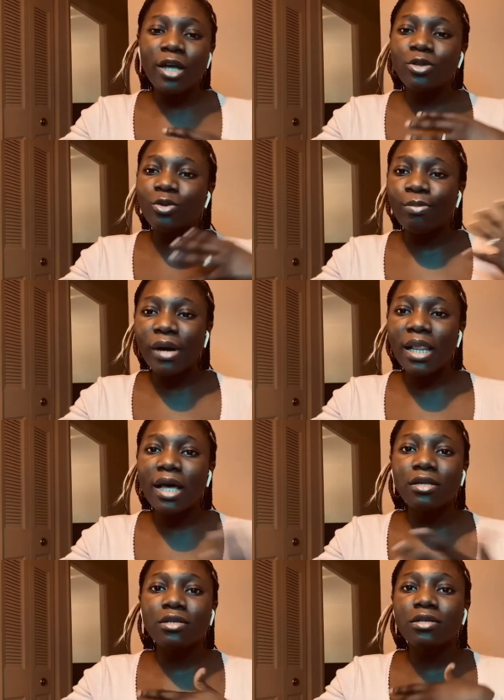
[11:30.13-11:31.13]

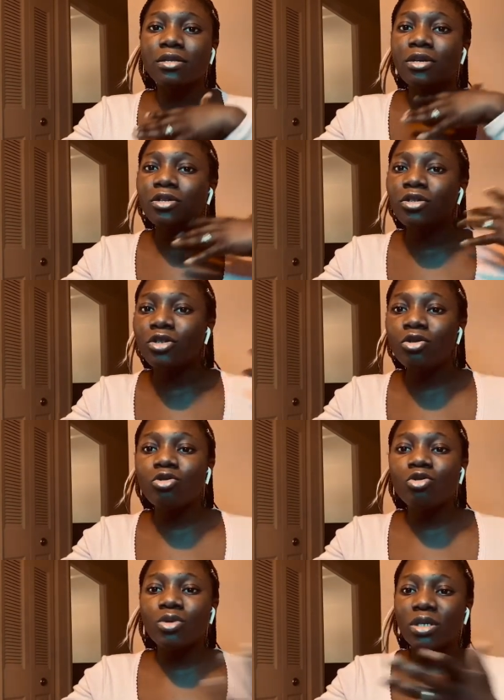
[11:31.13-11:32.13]
balance due
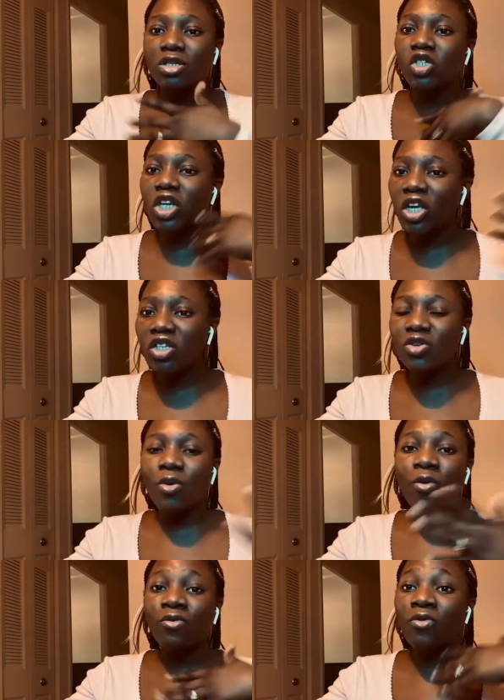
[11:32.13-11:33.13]
to the change
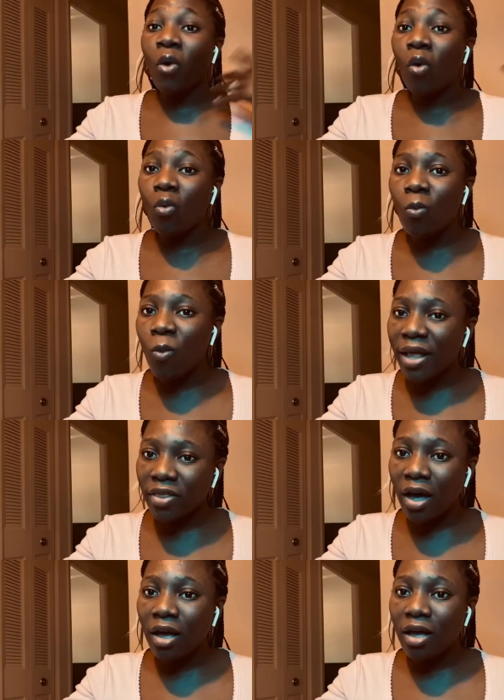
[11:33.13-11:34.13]
of
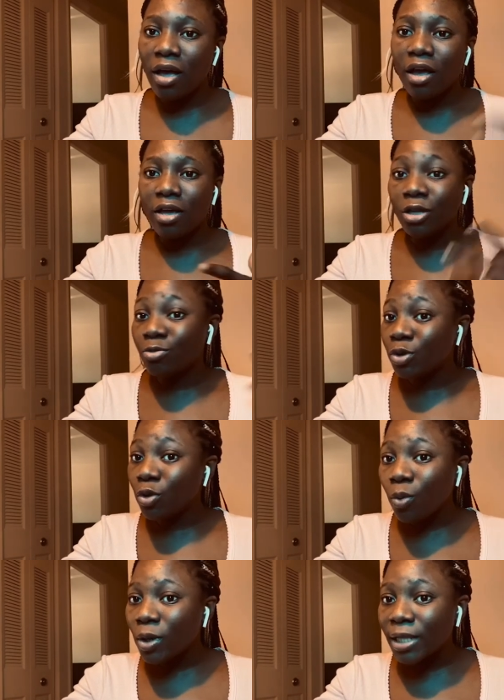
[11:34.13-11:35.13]
weather, and we know
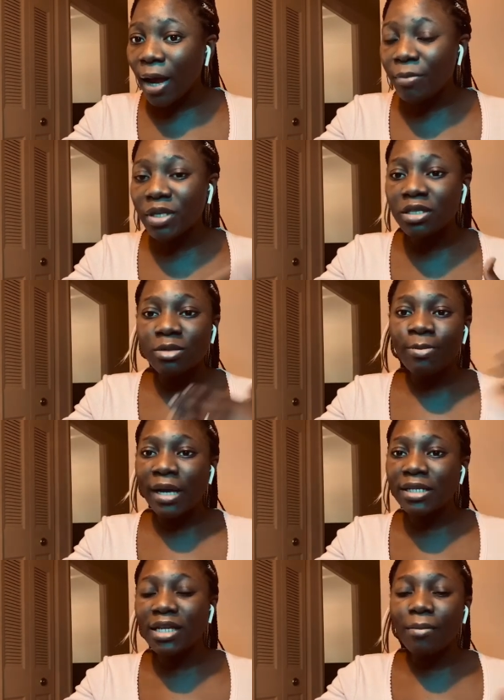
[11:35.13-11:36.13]
what that means. By
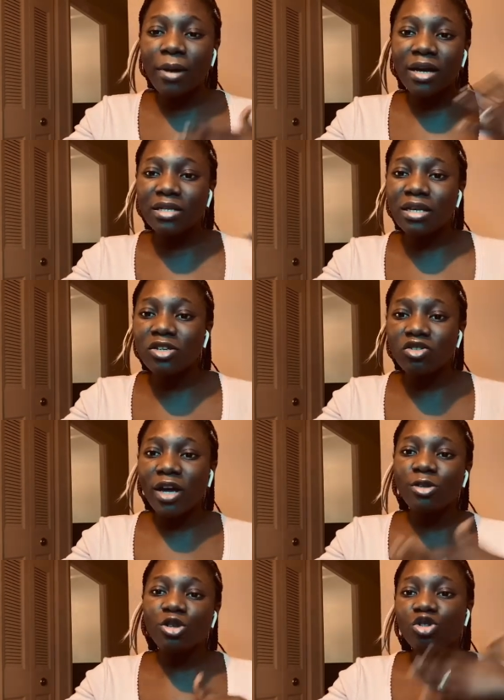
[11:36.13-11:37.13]
the time our skin try
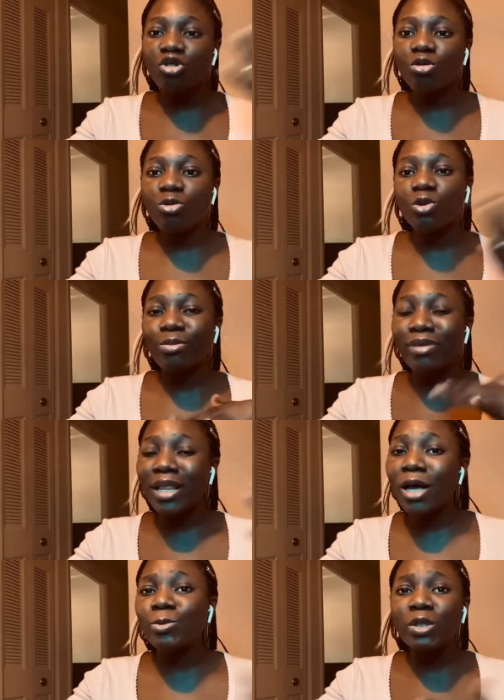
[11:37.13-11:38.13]
to struggle to
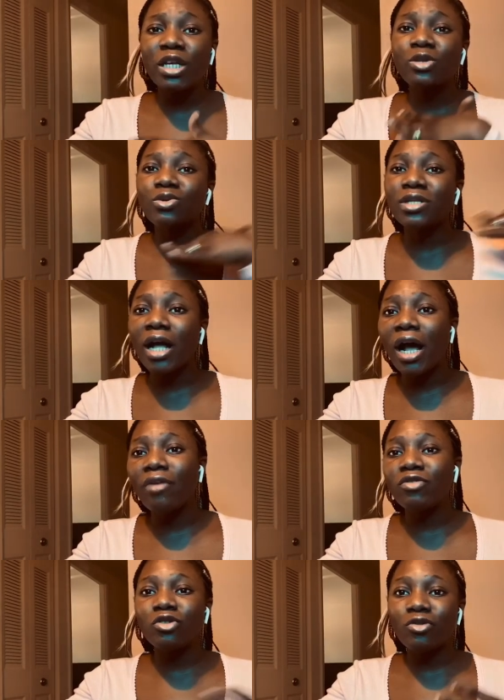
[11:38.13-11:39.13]
balance, we tend to start
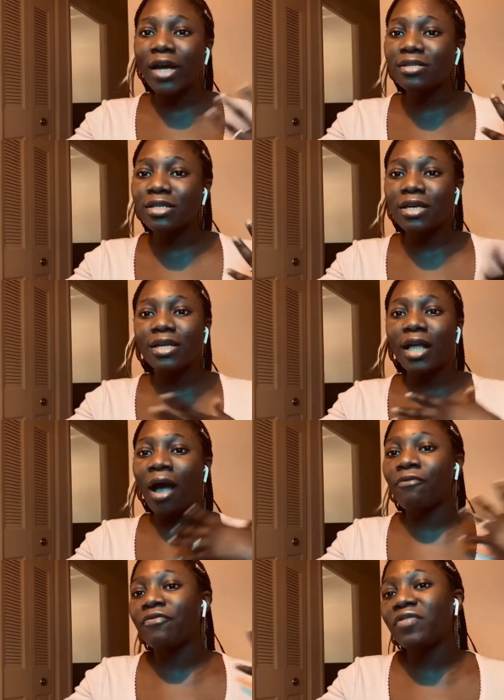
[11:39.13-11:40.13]
having dry skin
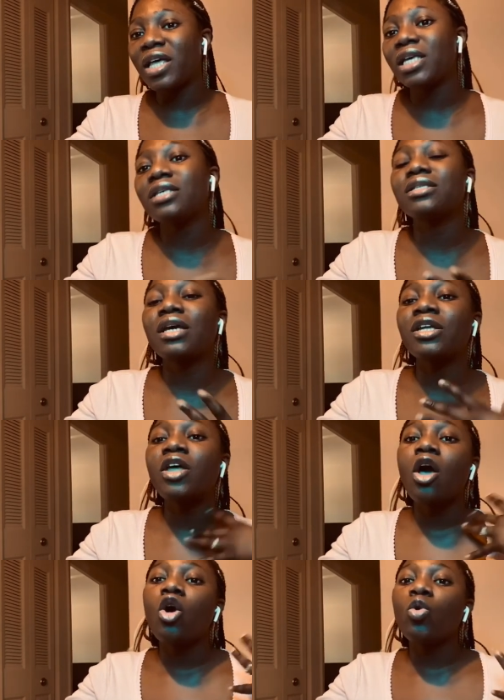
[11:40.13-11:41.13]
and flaky skin,
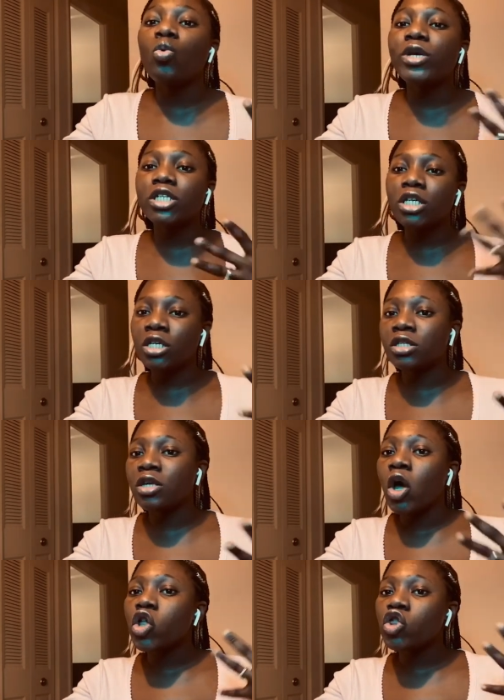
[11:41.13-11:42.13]
which is
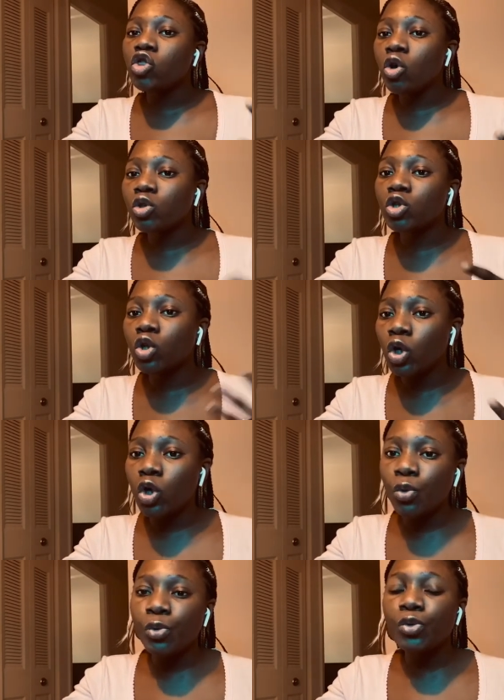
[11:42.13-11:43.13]
not
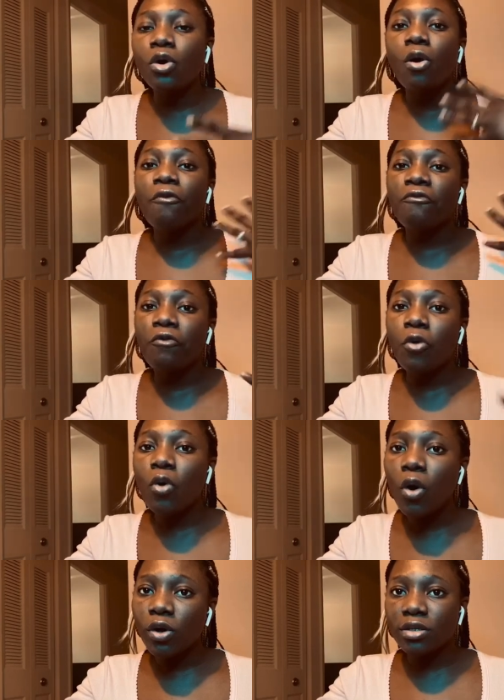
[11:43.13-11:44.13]
good
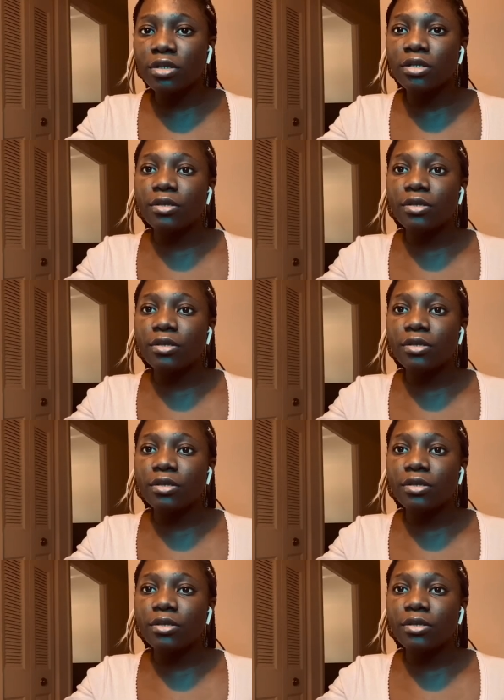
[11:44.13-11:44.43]
for us.